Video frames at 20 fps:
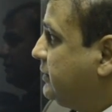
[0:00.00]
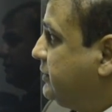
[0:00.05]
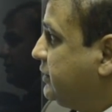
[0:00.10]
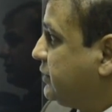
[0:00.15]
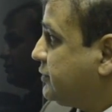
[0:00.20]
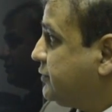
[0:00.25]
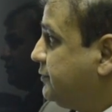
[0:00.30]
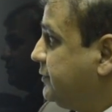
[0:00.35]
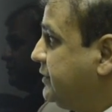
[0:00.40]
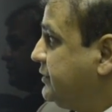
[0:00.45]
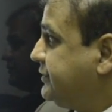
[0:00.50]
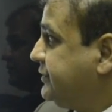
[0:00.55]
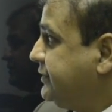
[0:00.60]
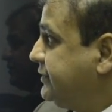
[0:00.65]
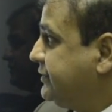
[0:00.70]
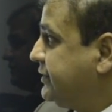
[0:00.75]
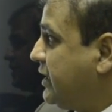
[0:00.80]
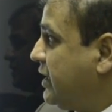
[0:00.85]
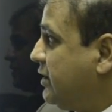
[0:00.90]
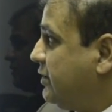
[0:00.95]

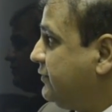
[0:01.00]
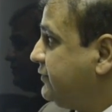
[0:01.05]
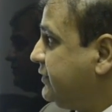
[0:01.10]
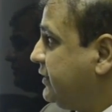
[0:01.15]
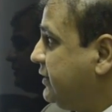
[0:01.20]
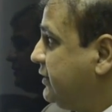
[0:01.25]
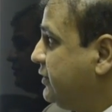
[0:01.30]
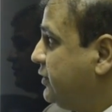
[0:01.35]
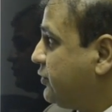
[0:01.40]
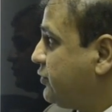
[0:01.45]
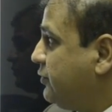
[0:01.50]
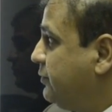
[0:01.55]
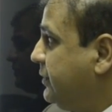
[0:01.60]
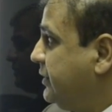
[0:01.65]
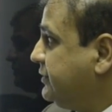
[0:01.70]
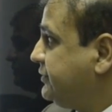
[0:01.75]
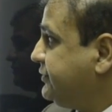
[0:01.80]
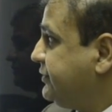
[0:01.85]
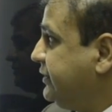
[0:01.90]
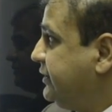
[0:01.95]
documentary draft and
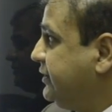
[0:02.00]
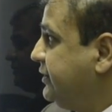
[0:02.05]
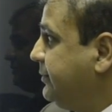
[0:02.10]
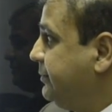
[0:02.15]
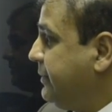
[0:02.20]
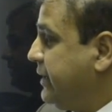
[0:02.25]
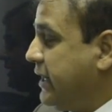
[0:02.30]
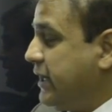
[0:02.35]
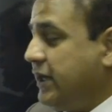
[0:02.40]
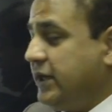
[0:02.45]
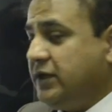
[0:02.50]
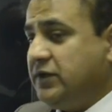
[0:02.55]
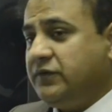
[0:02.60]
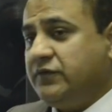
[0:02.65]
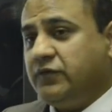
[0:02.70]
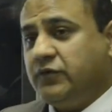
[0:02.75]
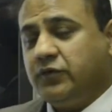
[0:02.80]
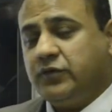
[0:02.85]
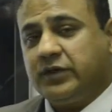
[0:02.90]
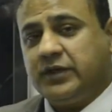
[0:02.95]
documentary demand
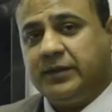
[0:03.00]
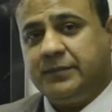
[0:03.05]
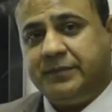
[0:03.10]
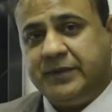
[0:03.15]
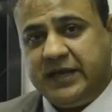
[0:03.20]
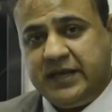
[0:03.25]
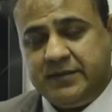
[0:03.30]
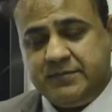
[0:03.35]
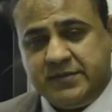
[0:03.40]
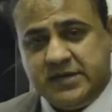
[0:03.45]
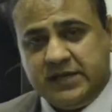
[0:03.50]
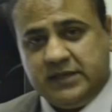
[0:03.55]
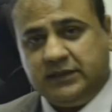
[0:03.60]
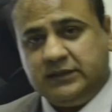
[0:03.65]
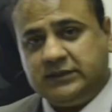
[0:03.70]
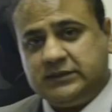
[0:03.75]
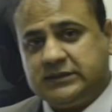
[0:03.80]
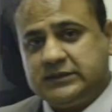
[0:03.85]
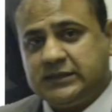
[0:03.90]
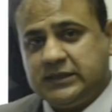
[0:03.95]
for the
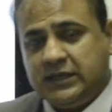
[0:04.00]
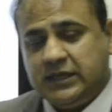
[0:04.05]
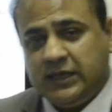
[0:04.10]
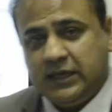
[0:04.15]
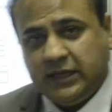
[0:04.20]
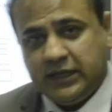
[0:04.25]
payments.